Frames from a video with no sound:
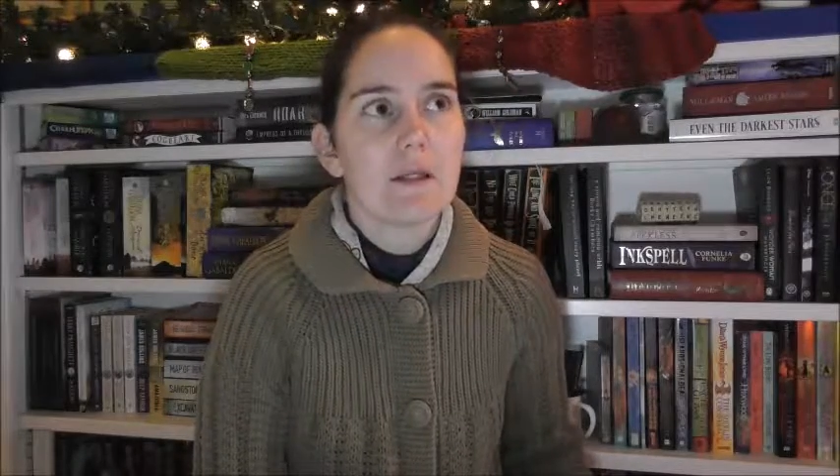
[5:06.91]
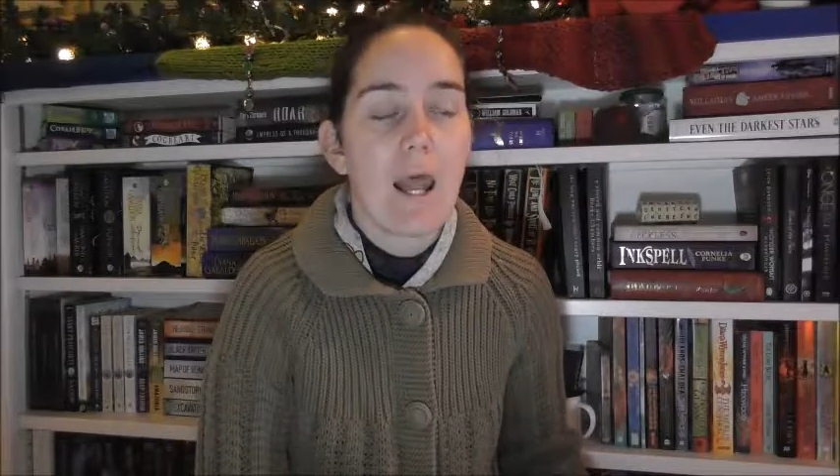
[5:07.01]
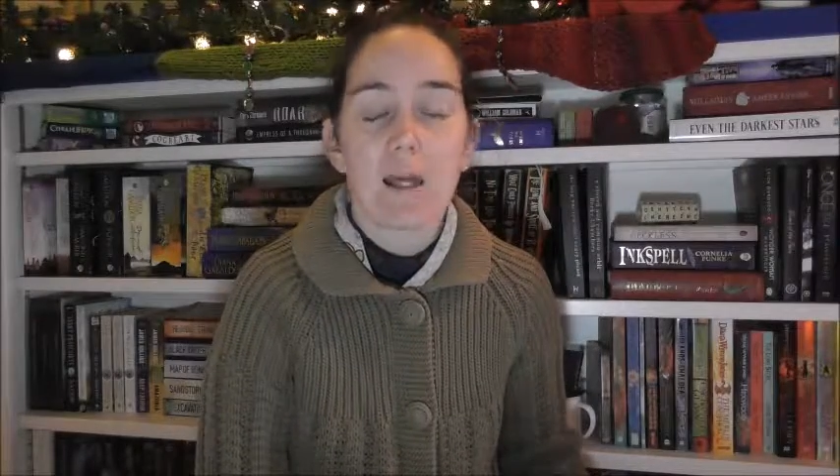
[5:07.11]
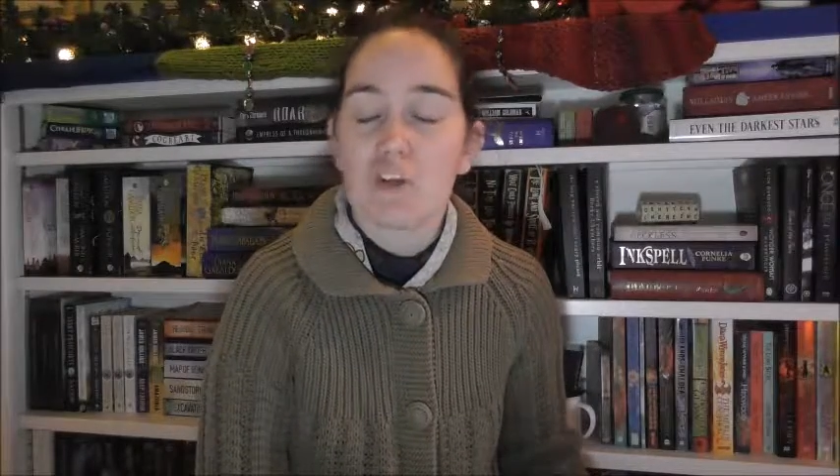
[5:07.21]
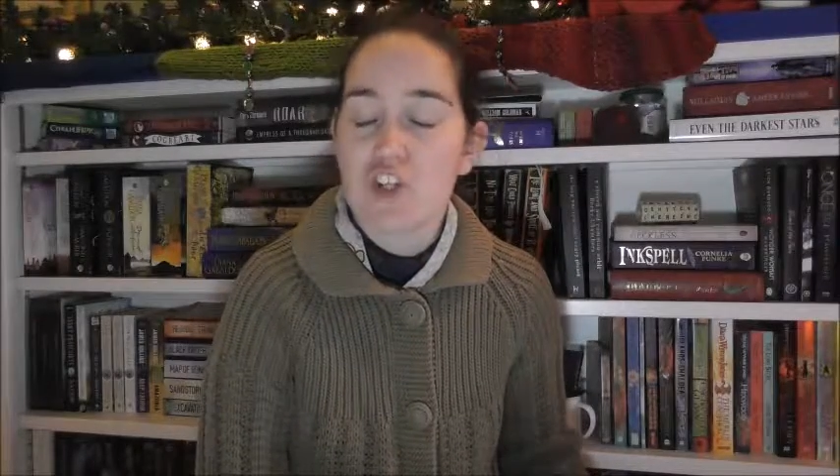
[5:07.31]

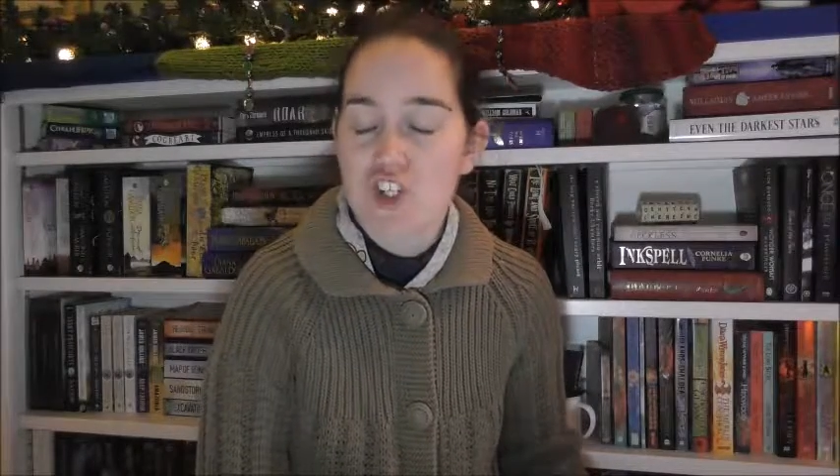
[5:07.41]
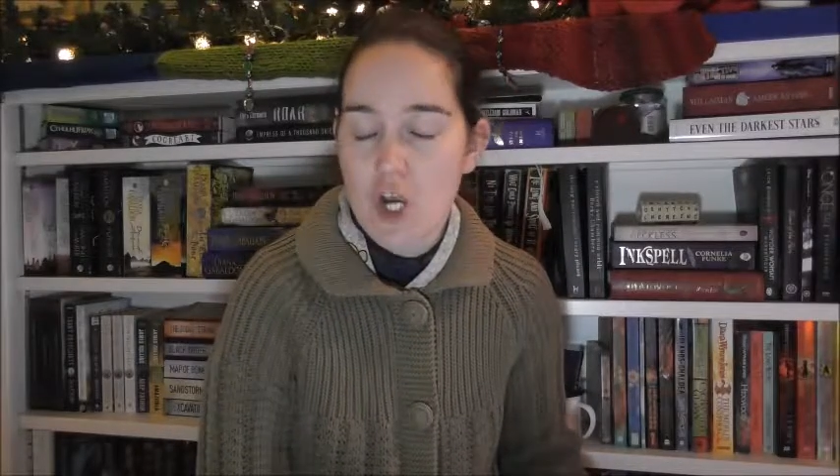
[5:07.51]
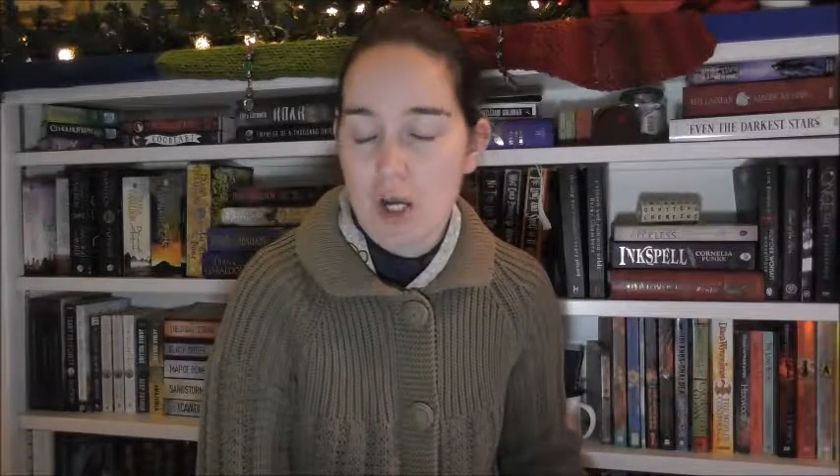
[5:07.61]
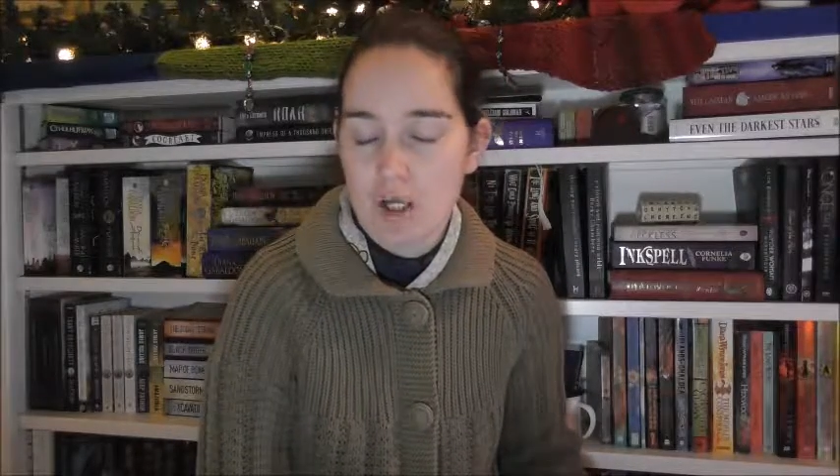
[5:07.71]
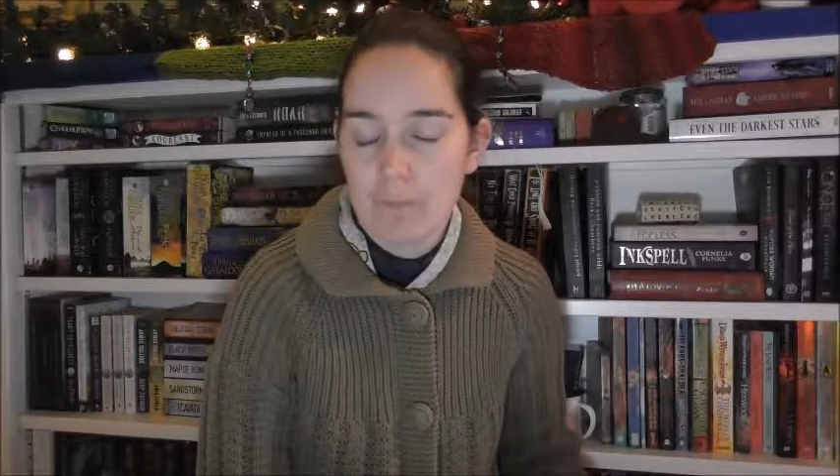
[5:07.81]
Lego
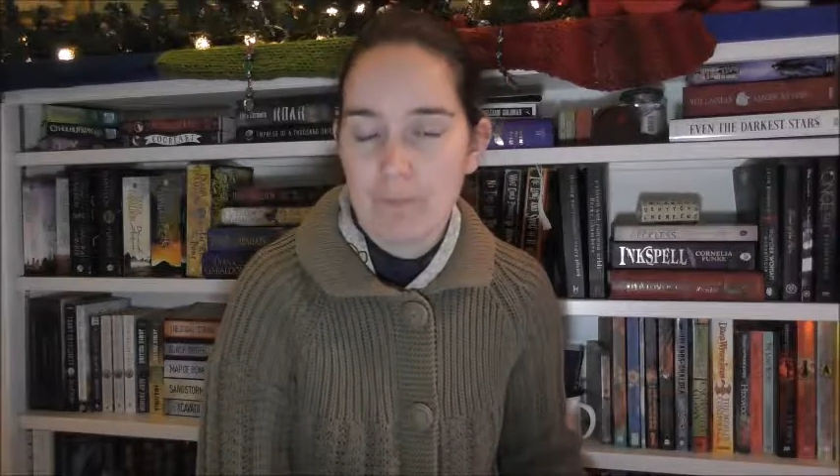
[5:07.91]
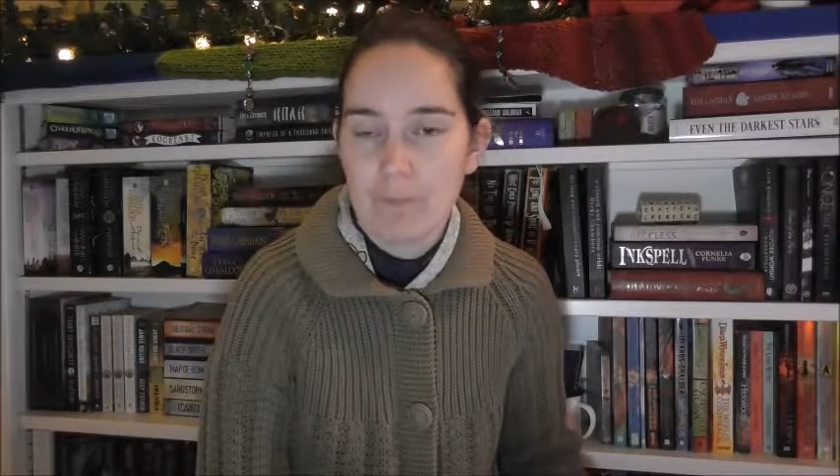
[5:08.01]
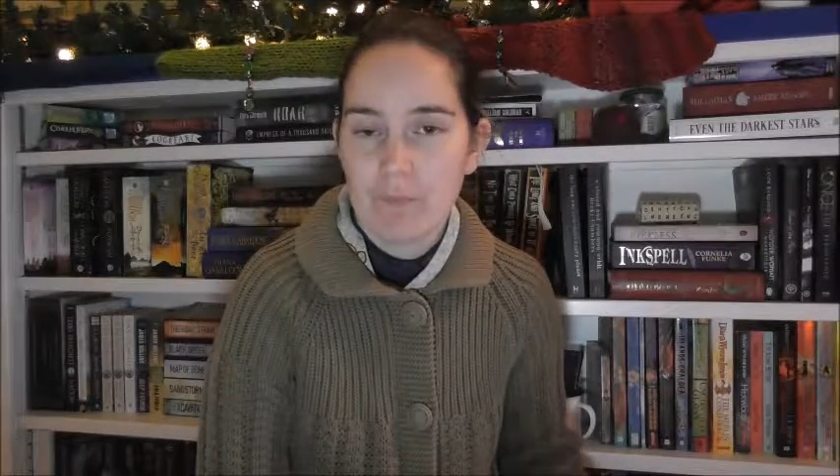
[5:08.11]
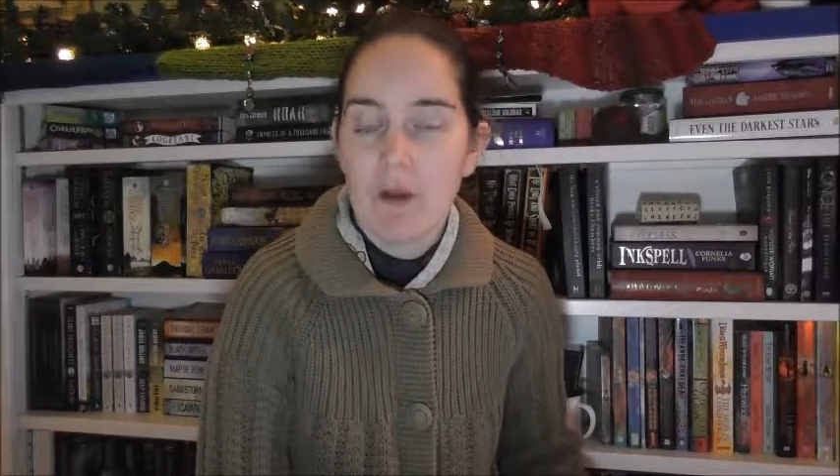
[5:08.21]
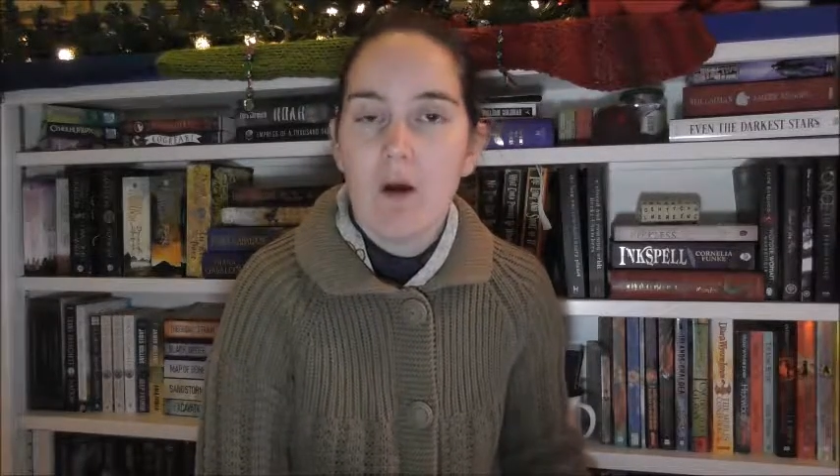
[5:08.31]
Ninjago
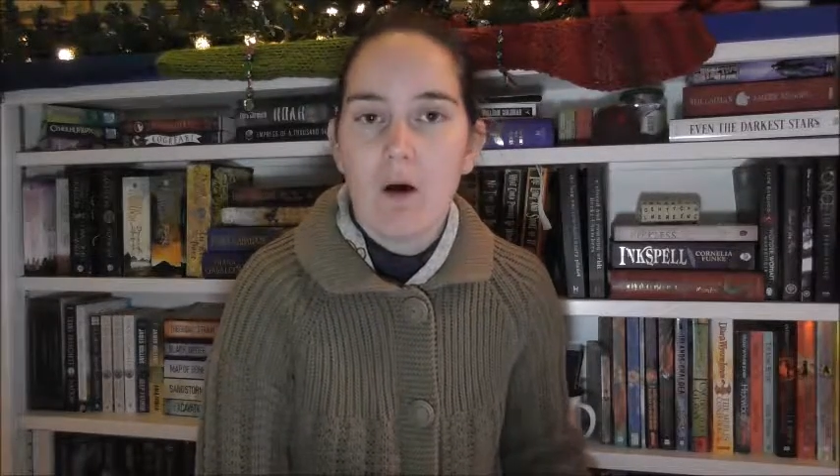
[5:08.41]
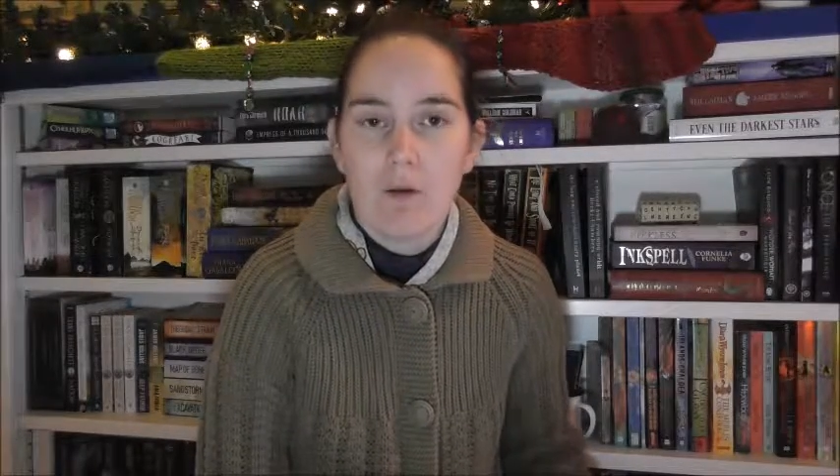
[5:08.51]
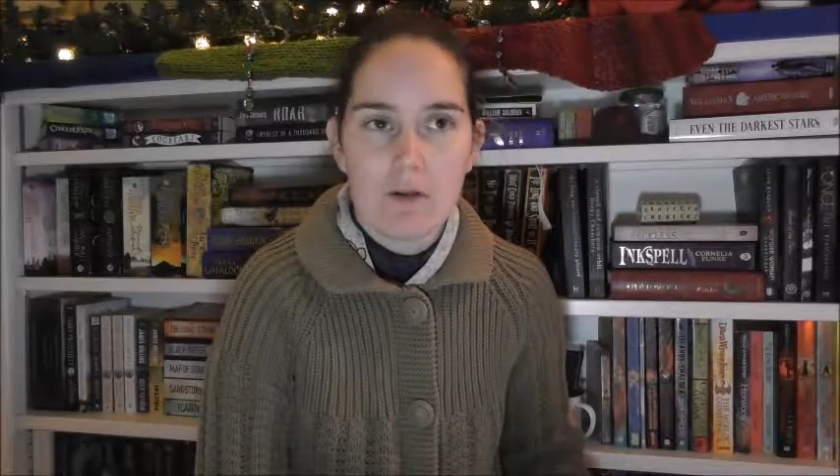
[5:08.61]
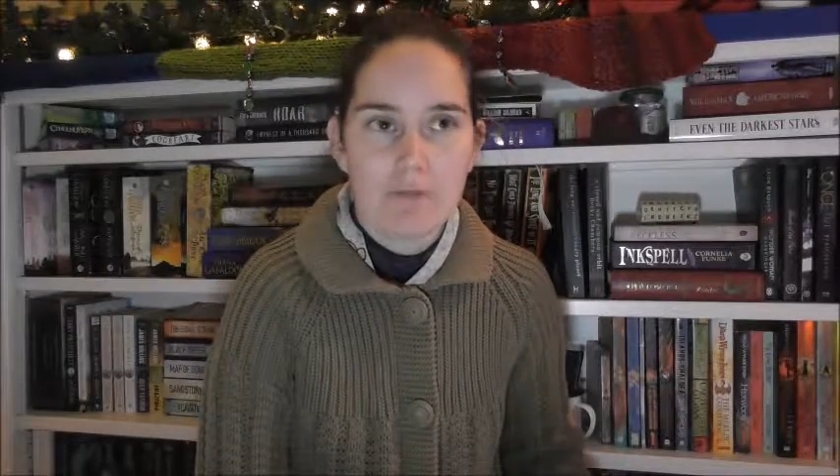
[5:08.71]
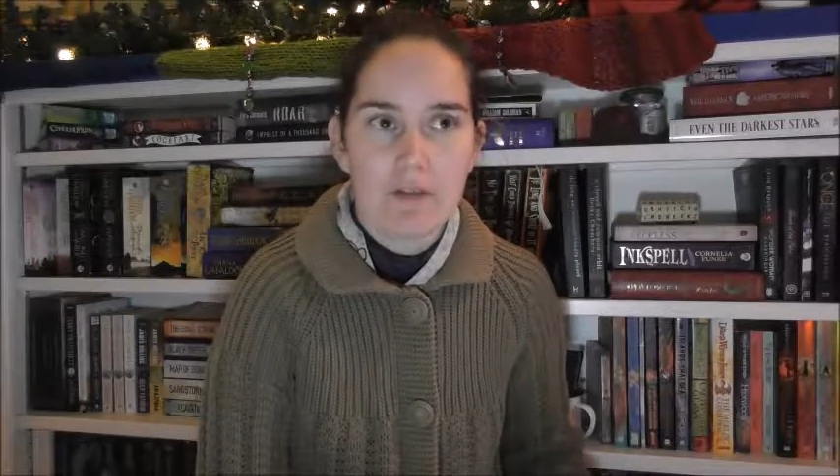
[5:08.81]

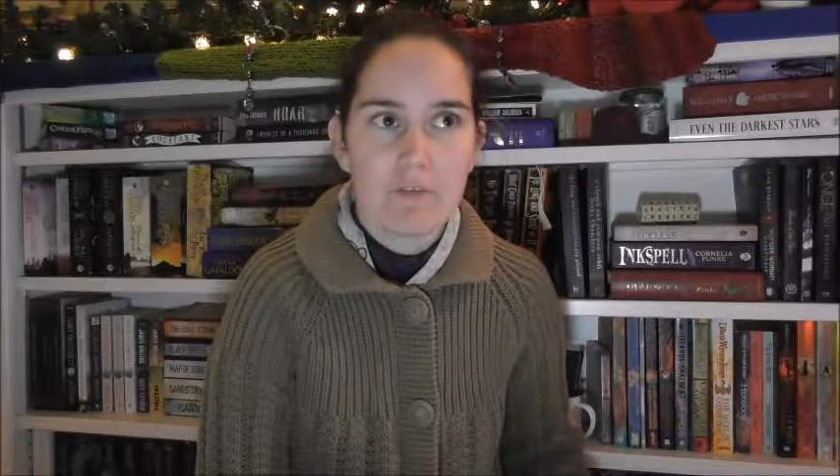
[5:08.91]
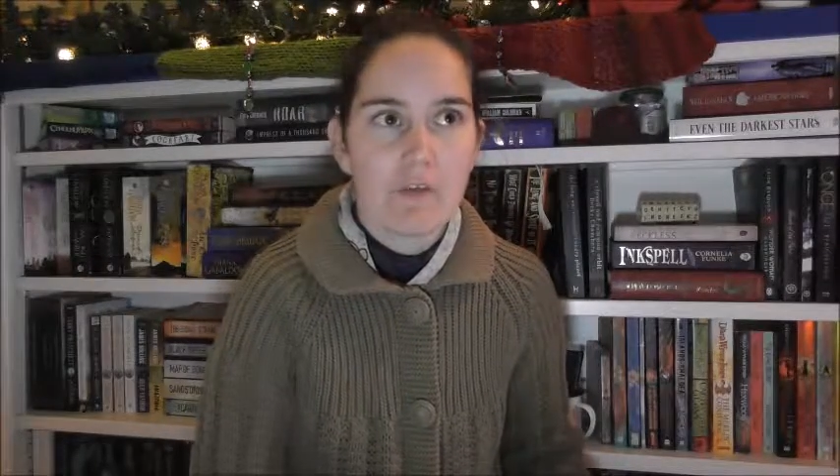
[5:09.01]
on Netflix.